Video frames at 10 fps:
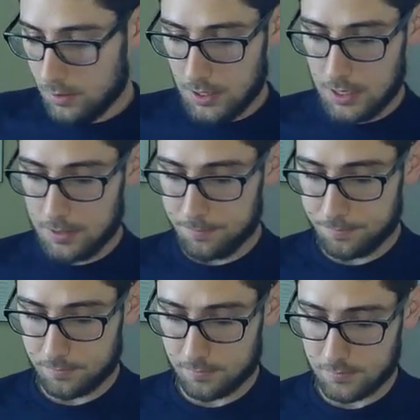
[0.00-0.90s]

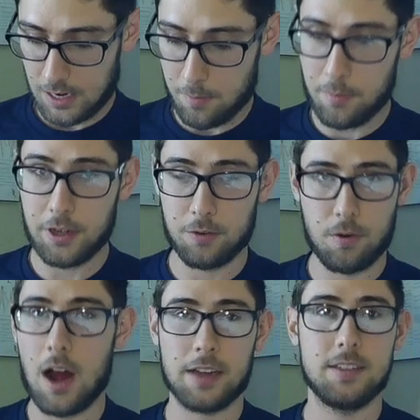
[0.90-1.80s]
I'm a big
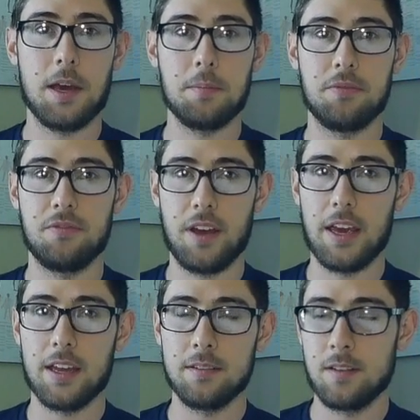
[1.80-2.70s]
rock tape
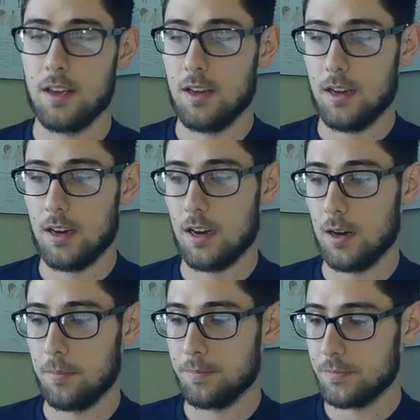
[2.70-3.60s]
fan. I'm
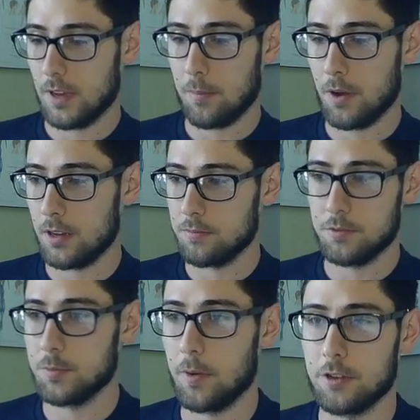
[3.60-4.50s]
not
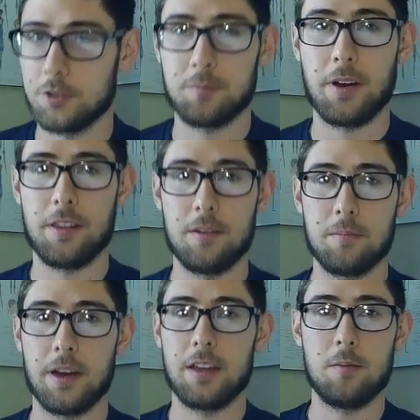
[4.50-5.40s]
sponsored by them
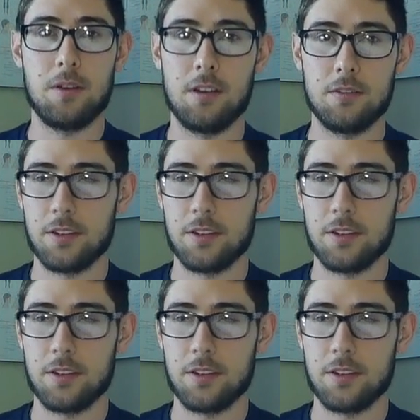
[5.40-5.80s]
by any means.